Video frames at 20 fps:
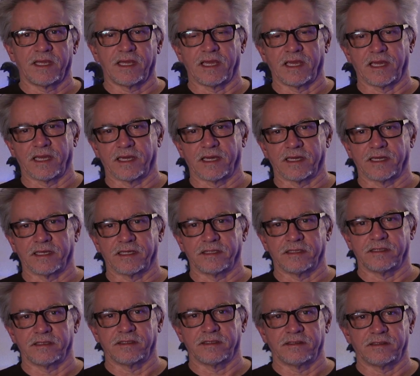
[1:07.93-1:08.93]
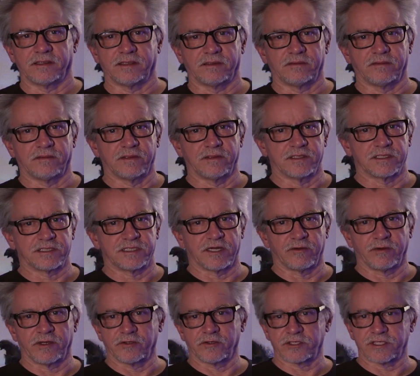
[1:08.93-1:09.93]
And the
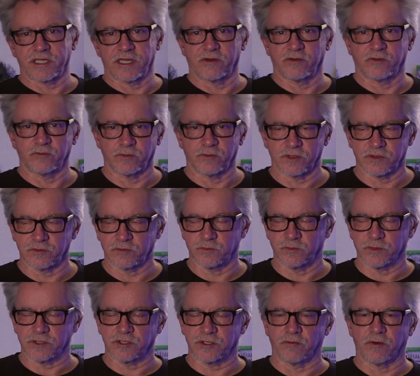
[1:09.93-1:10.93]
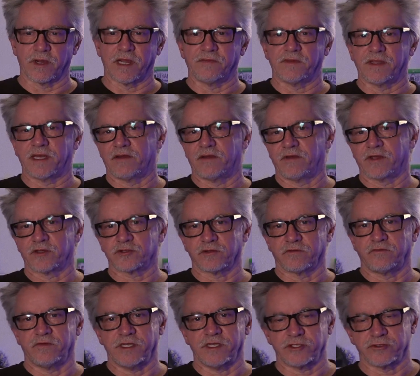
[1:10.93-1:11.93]
stereo sound was great. They have extra
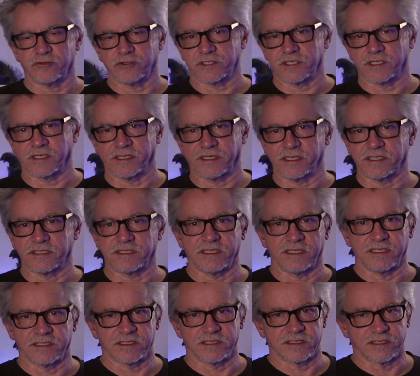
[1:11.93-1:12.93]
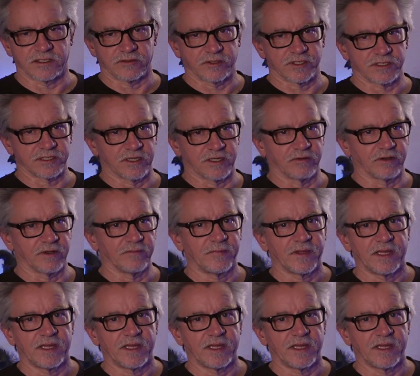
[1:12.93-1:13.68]
features, deleted scenes, etc., etc.